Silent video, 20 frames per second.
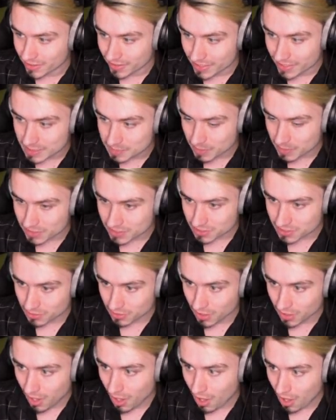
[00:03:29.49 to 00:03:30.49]
It's been so
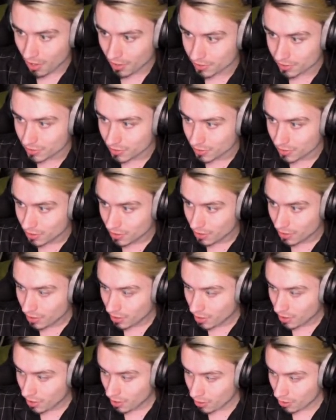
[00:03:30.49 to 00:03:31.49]
long.
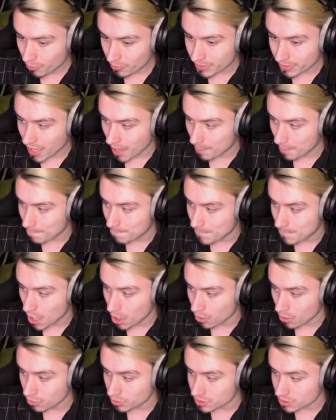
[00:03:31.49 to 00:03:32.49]
Oh, we got
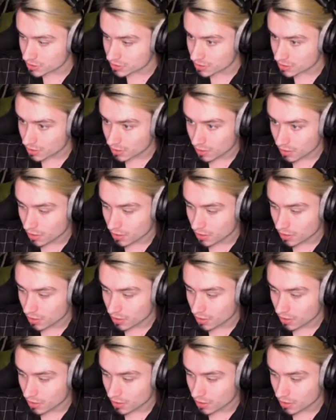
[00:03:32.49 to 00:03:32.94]
bows.